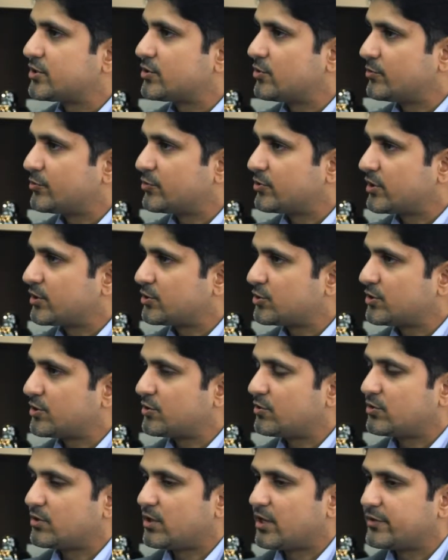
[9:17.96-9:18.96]
or
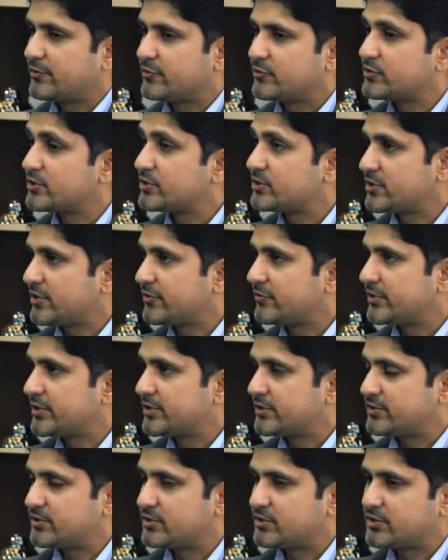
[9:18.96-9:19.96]
production or hydrogen
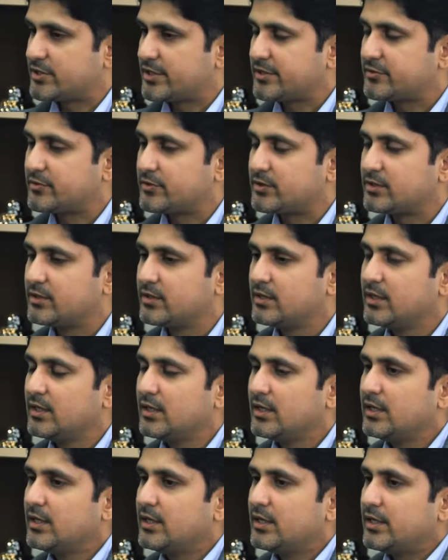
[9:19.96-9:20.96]
generators in general,
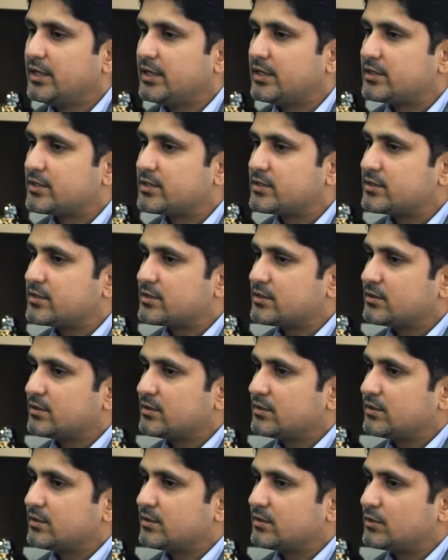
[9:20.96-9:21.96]
is
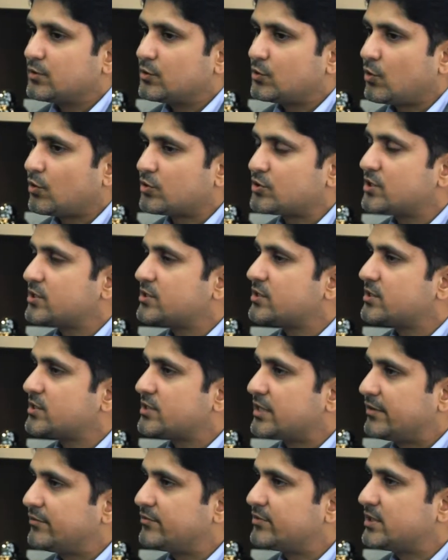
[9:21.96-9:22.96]
not just the
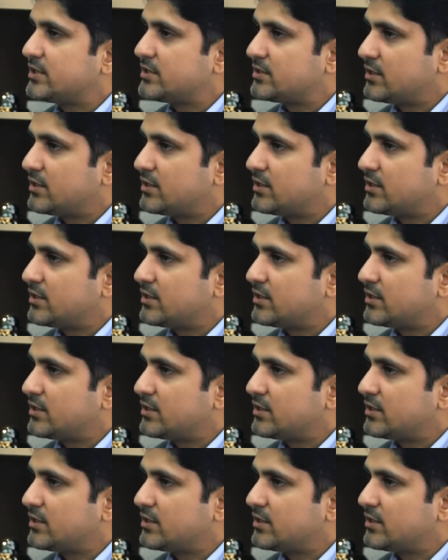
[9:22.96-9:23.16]
safeties